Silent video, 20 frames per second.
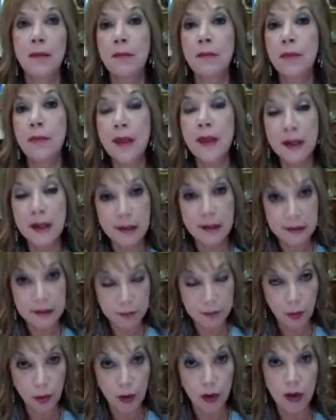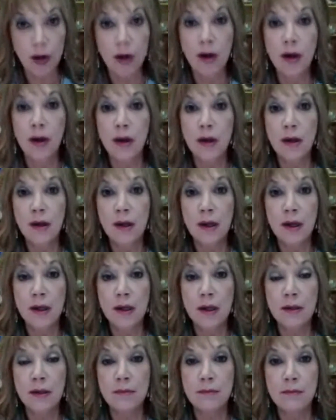um, then it's more,
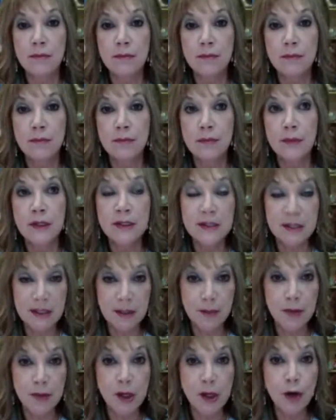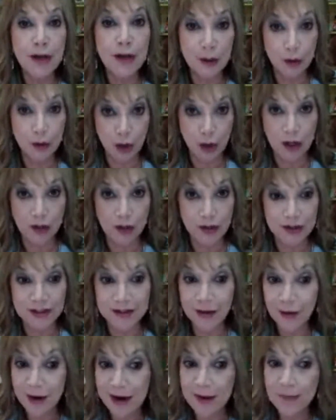um, it's going to be your inner
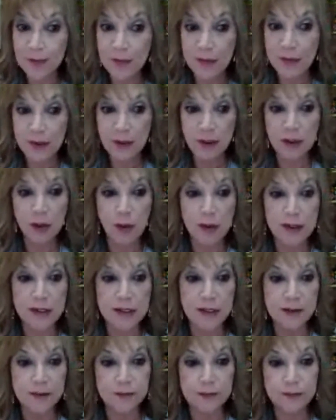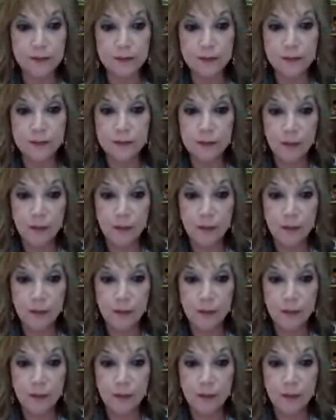conscious. All right, good question.